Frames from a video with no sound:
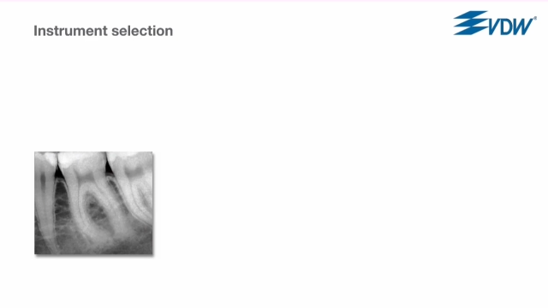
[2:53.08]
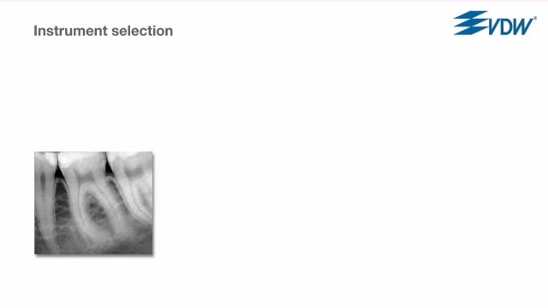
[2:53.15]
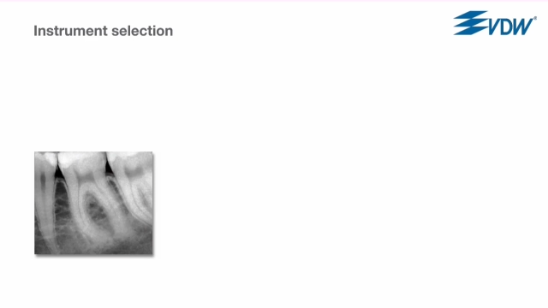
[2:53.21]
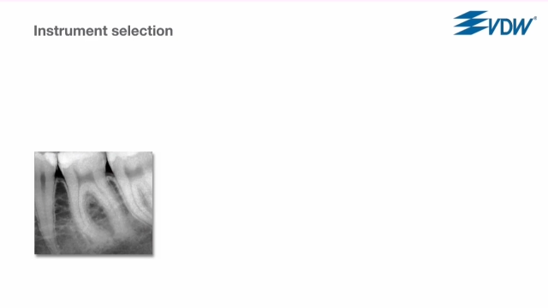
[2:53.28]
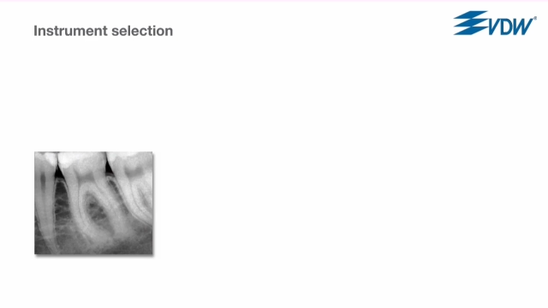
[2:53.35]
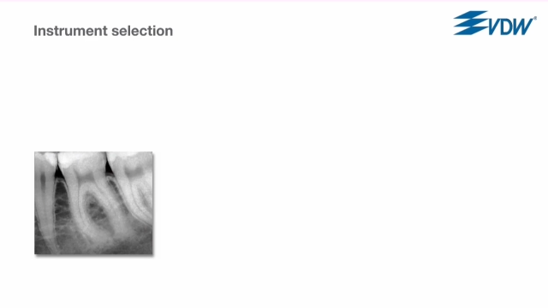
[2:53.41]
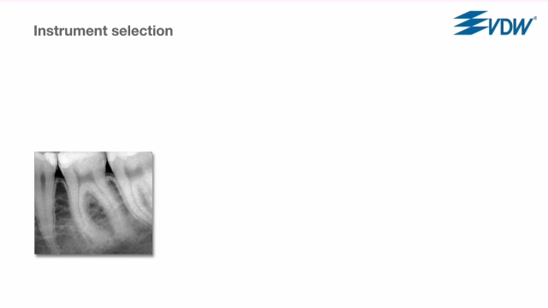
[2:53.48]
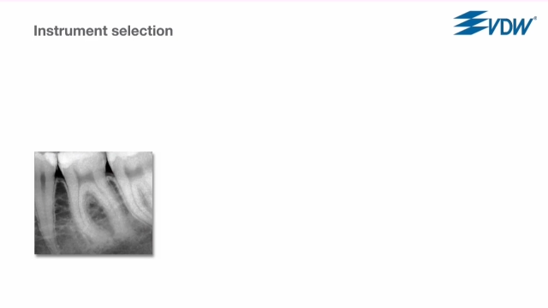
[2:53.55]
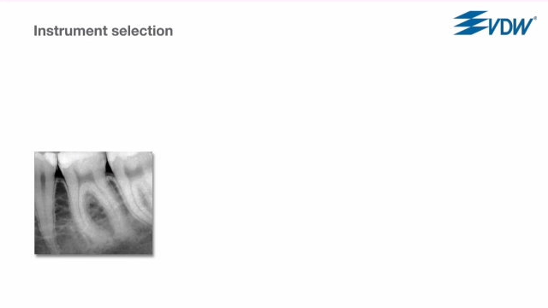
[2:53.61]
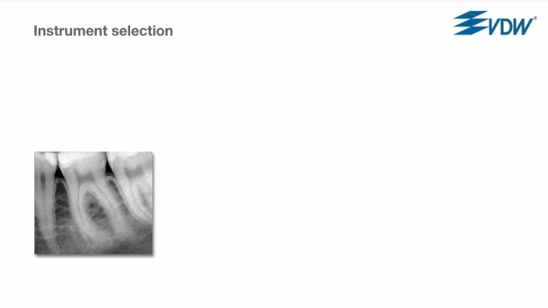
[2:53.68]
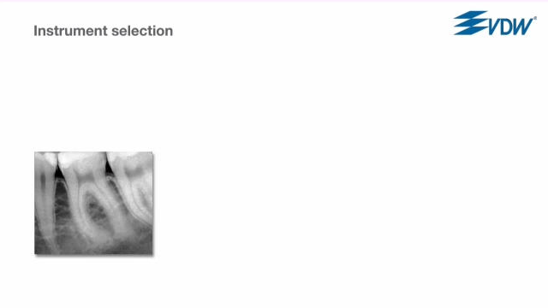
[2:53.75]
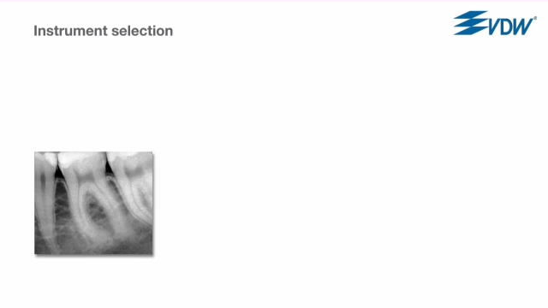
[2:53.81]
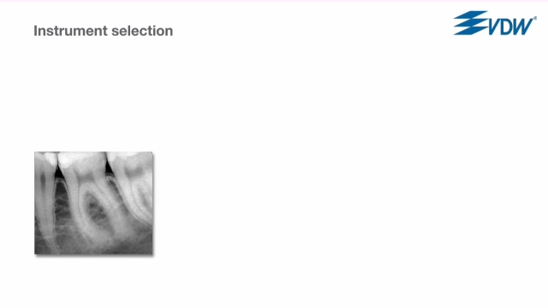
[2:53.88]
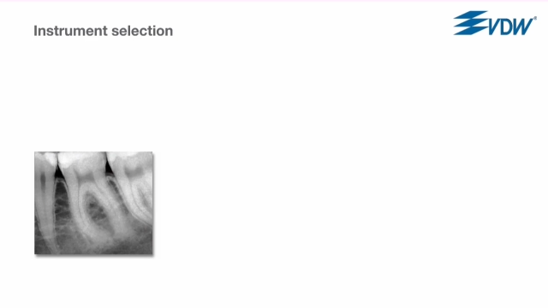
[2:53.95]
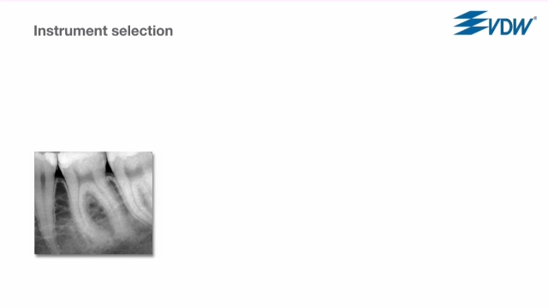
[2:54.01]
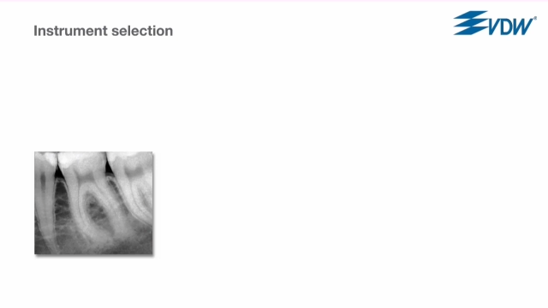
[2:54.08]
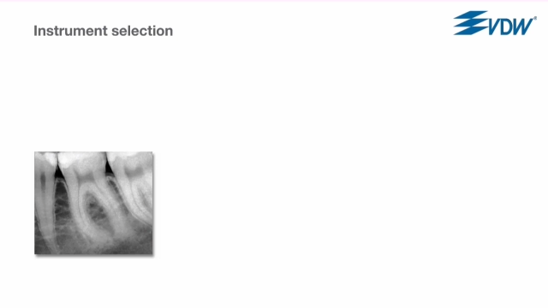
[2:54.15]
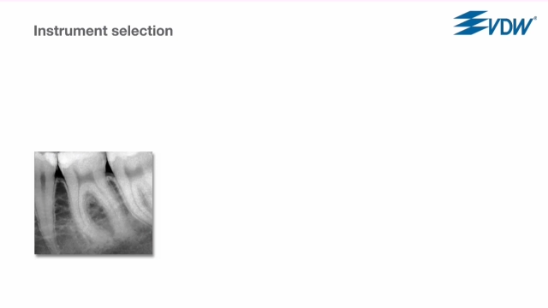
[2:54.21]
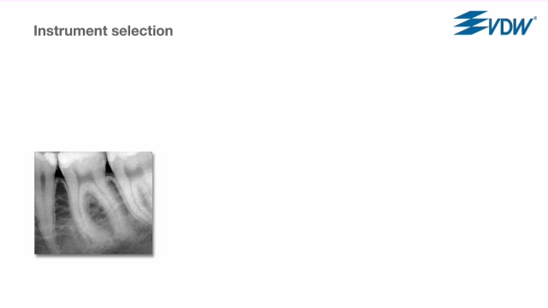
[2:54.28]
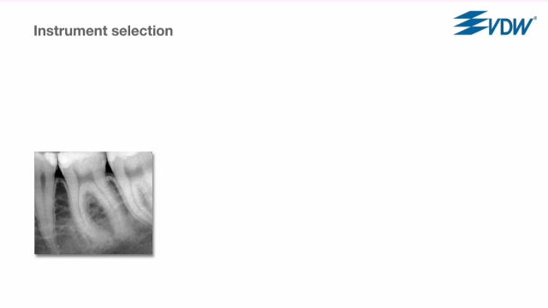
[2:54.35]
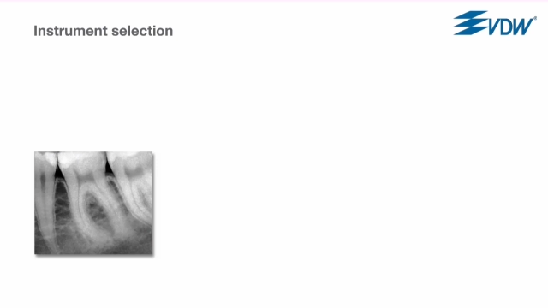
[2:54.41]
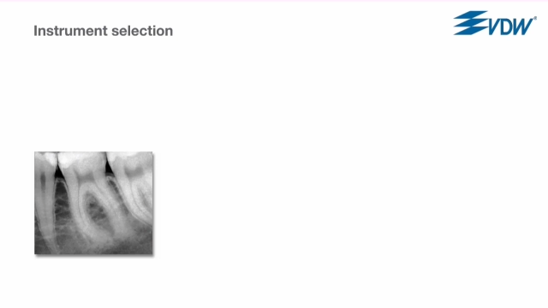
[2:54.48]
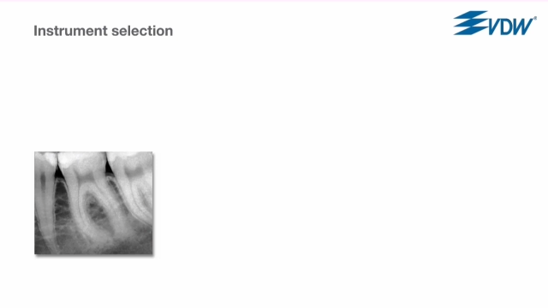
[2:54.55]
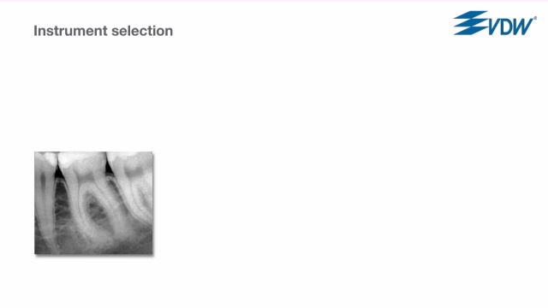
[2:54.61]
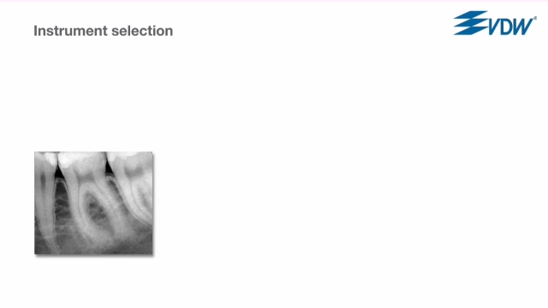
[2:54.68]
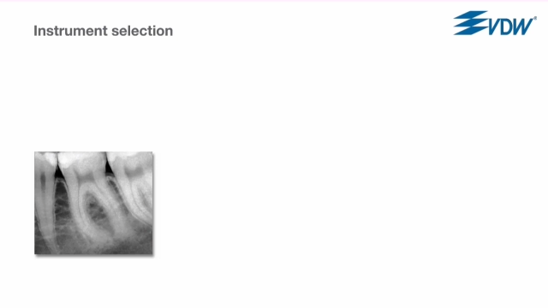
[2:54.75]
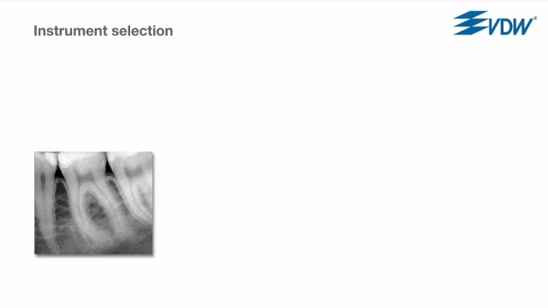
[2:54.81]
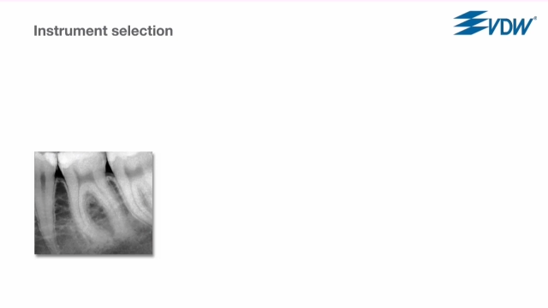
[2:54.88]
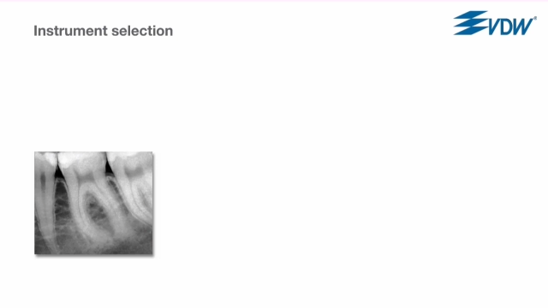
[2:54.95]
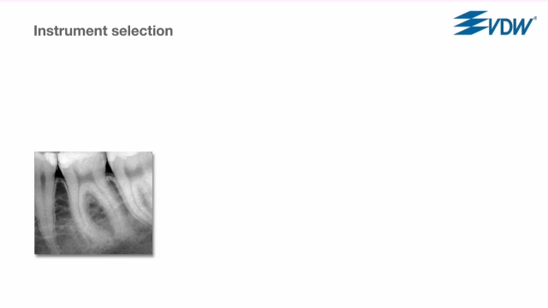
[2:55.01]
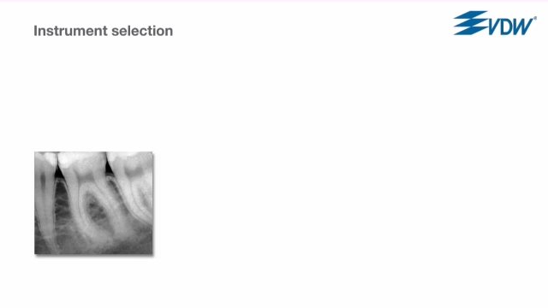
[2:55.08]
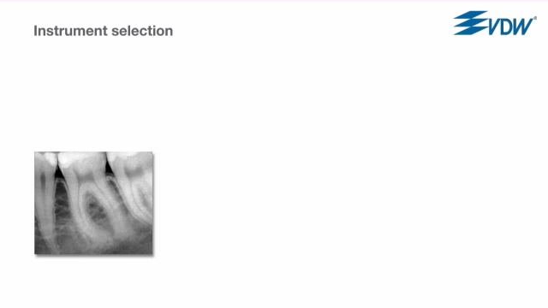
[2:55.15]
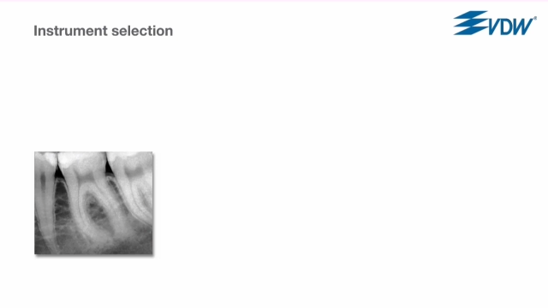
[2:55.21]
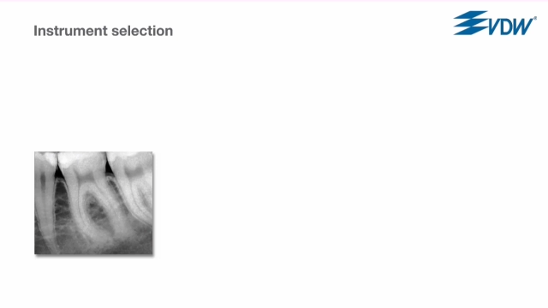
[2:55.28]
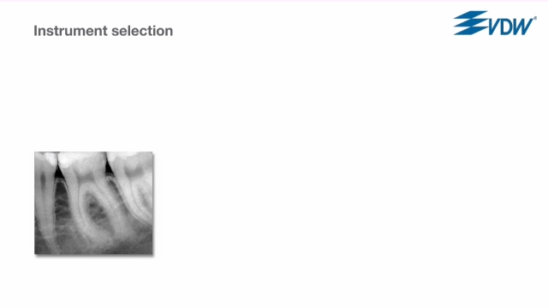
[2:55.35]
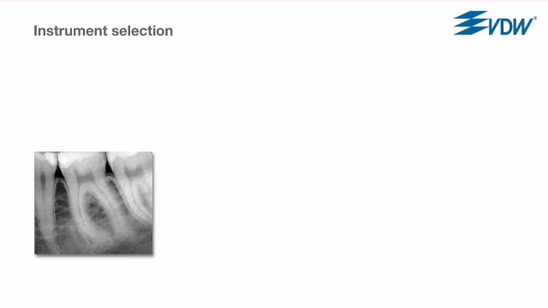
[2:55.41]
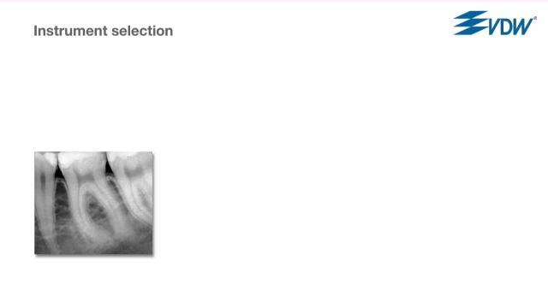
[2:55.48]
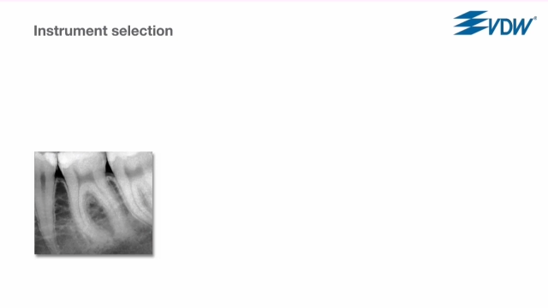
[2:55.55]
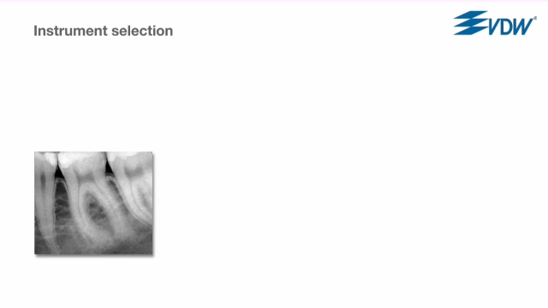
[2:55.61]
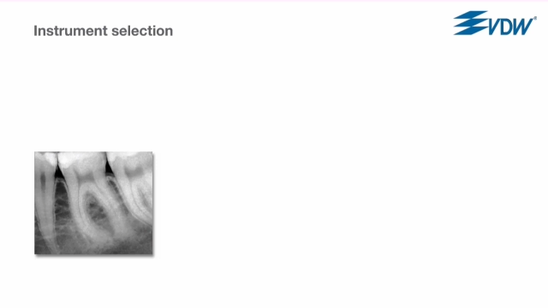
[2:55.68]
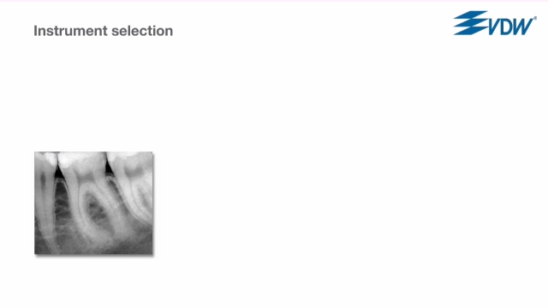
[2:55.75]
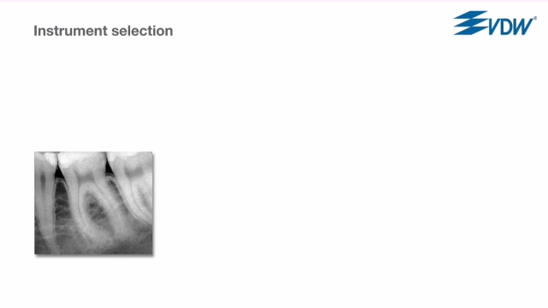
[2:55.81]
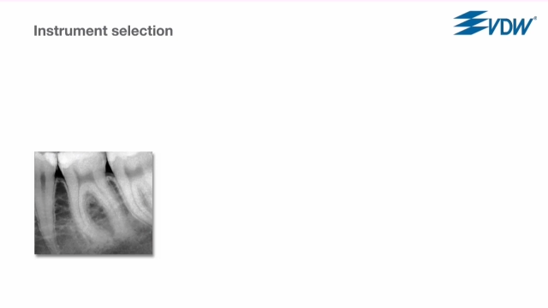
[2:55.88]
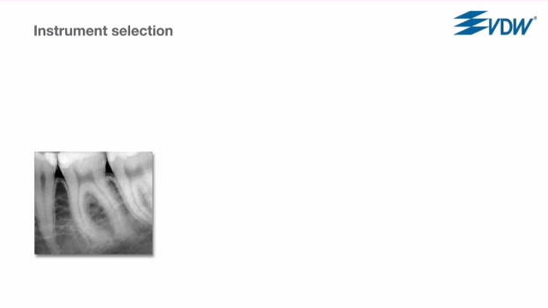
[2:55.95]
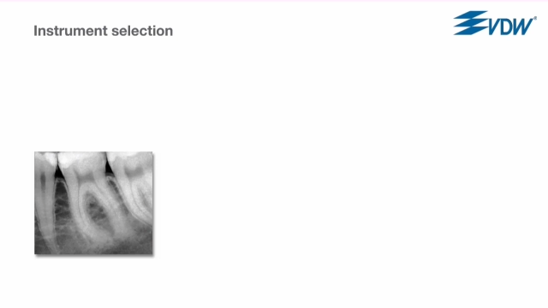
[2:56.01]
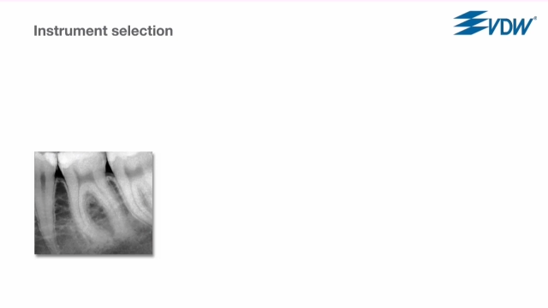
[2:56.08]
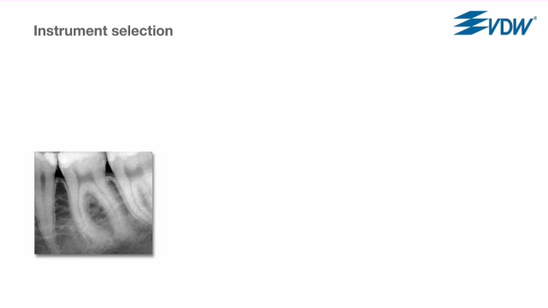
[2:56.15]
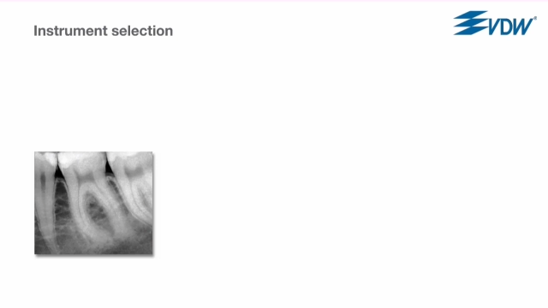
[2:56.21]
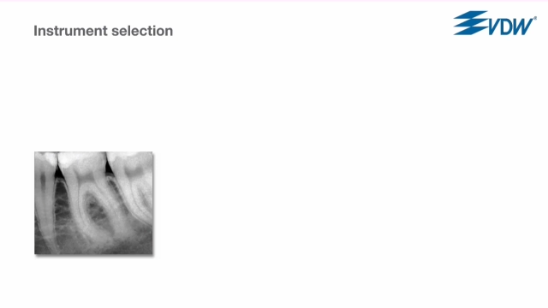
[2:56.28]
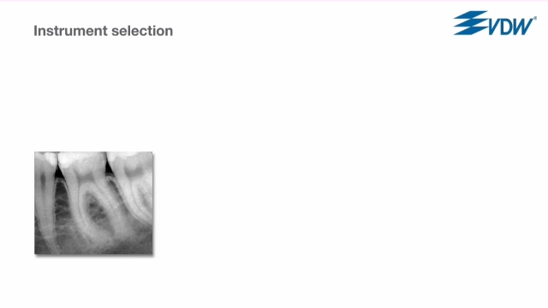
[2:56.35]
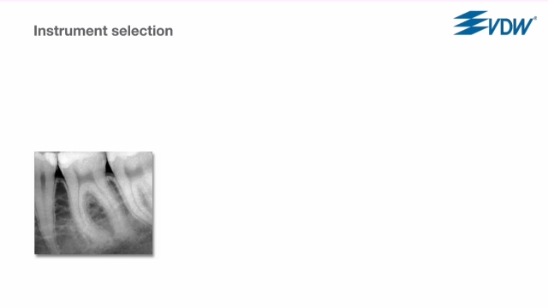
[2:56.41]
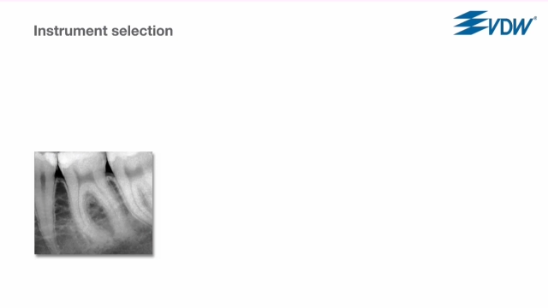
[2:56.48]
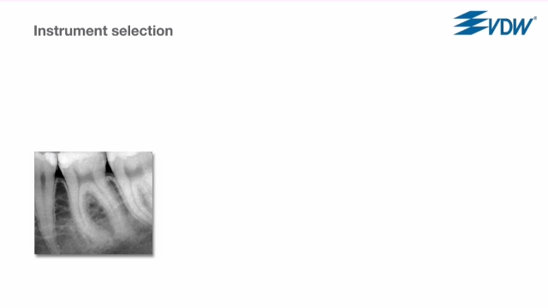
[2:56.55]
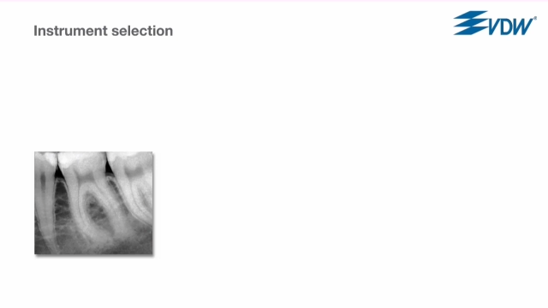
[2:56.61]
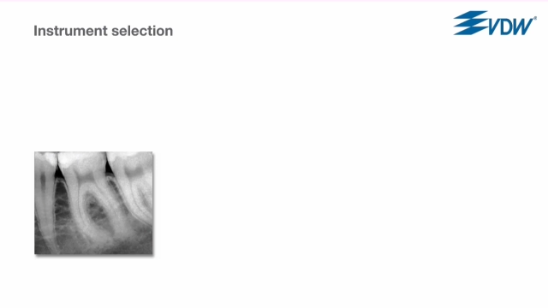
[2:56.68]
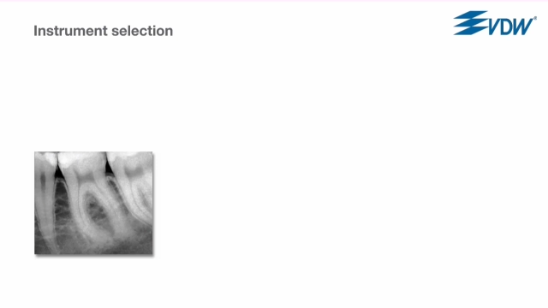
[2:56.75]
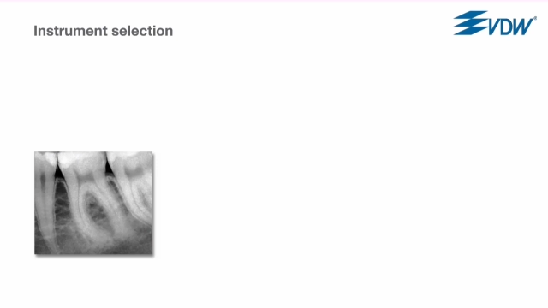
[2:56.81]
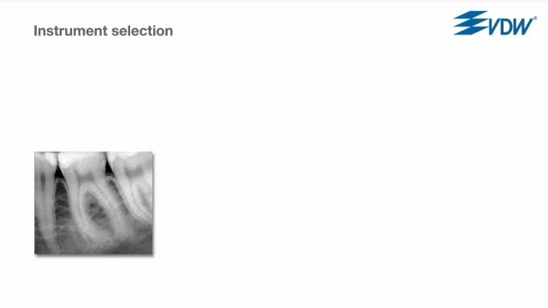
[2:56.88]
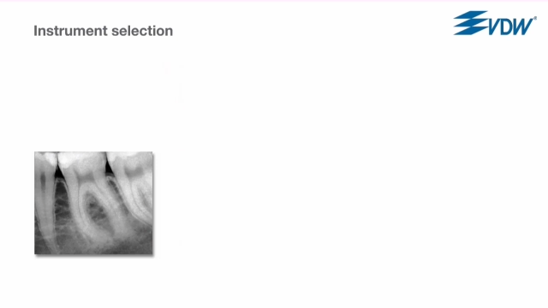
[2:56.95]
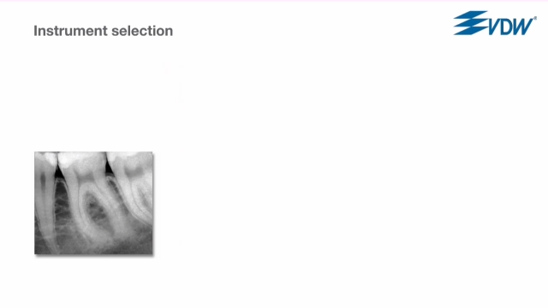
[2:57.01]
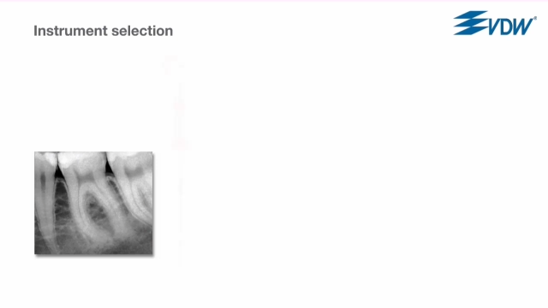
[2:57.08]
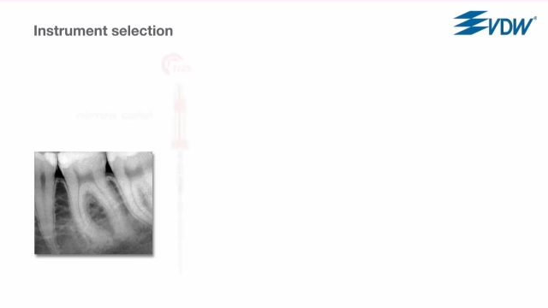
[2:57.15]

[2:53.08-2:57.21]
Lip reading: [unreadable: no face in view]